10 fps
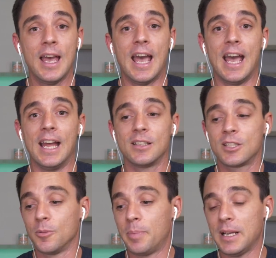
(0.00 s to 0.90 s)
And
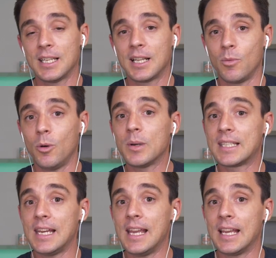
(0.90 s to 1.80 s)
so basically what we're
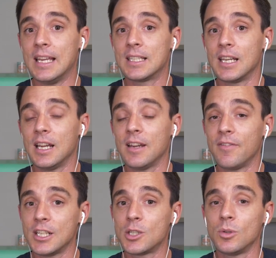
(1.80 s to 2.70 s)
seeing is an
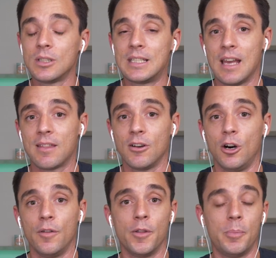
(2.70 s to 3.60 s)
eventual death
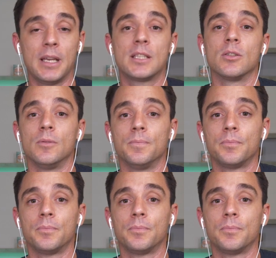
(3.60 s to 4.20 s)
of the pixel.